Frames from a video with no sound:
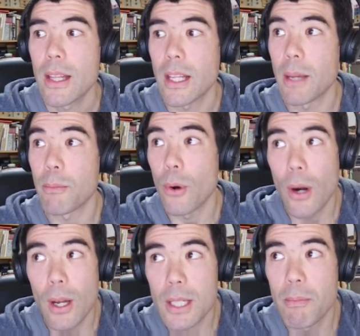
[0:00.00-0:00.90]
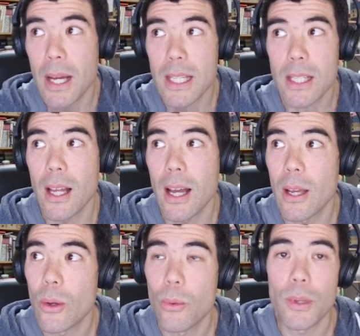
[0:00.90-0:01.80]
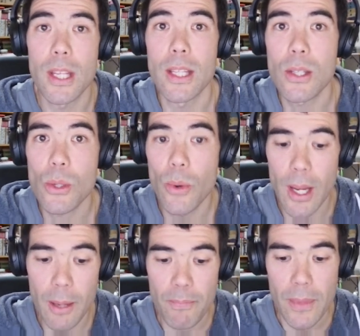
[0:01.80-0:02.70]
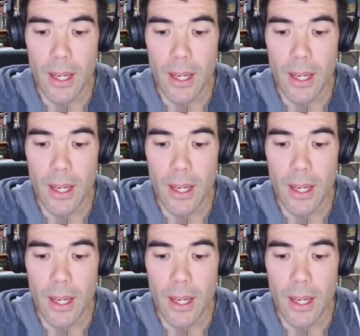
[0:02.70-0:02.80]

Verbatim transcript: then their product must lie within the square.